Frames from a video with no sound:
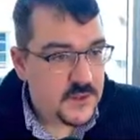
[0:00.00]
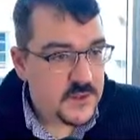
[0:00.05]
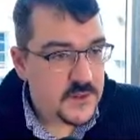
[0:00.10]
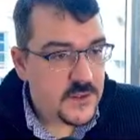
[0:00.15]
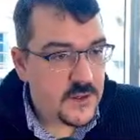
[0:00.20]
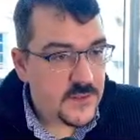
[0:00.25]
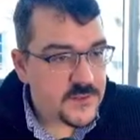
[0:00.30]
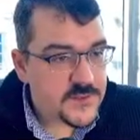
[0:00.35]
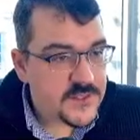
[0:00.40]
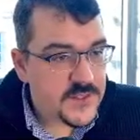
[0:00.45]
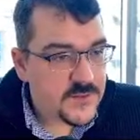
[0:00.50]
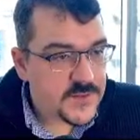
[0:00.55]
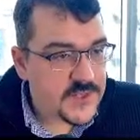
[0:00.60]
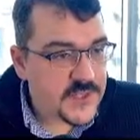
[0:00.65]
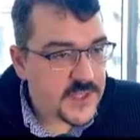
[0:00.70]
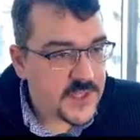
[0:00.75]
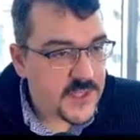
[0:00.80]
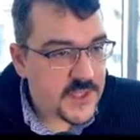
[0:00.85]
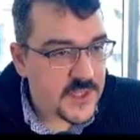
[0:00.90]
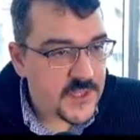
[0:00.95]
Oh, someone
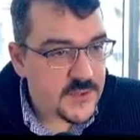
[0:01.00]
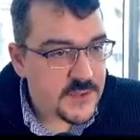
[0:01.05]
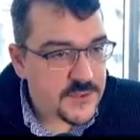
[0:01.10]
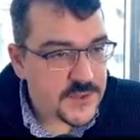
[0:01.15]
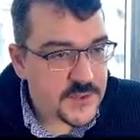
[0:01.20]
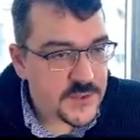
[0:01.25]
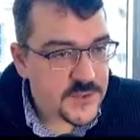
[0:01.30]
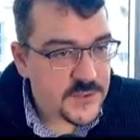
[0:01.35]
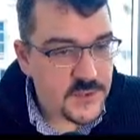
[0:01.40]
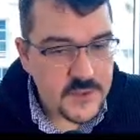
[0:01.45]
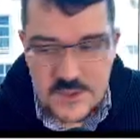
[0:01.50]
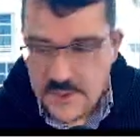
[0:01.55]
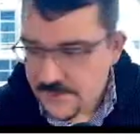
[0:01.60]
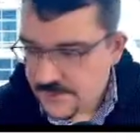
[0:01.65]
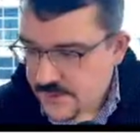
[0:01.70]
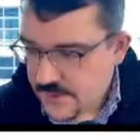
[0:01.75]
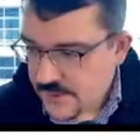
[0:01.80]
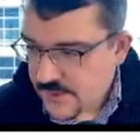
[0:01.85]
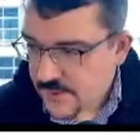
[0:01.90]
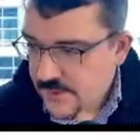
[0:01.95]
said, can you scroll up
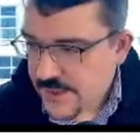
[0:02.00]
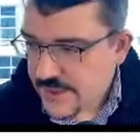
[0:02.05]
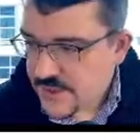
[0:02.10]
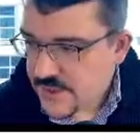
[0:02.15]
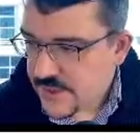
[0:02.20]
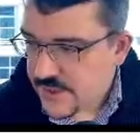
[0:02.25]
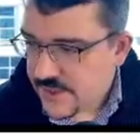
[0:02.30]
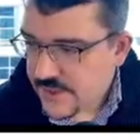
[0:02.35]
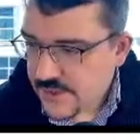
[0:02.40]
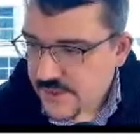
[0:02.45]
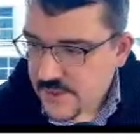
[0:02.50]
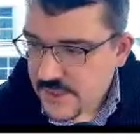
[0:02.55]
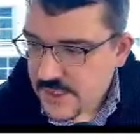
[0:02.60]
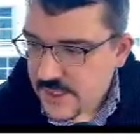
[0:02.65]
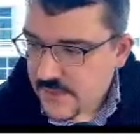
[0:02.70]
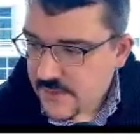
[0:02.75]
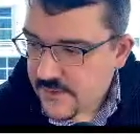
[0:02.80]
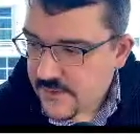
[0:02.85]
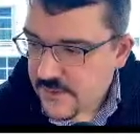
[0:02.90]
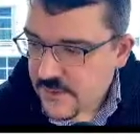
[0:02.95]
to the question
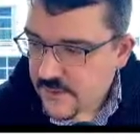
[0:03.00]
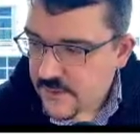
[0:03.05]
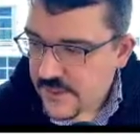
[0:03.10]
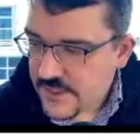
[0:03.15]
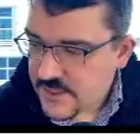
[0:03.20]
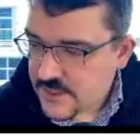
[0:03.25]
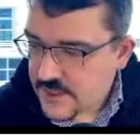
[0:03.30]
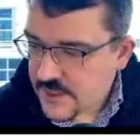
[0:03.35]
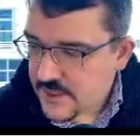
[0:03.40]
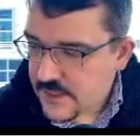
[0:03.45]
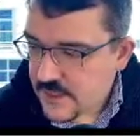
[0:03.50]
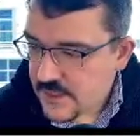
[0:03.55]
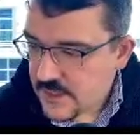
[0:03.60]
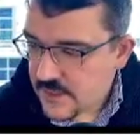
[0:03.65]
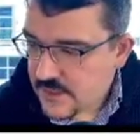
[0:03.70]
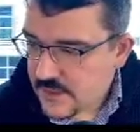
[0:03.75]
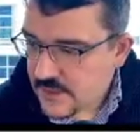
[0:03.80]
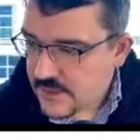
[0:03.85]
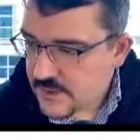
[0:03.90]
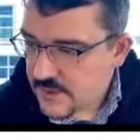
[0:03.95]
again? The question
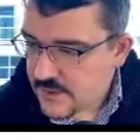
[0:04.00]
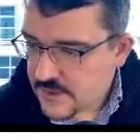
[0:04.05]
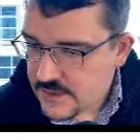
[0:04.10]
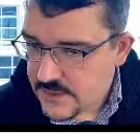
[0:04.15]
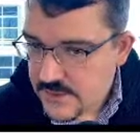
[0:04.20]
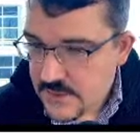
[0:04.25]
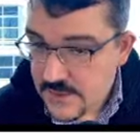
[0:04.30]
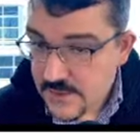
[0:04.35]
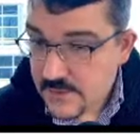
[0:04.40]
is,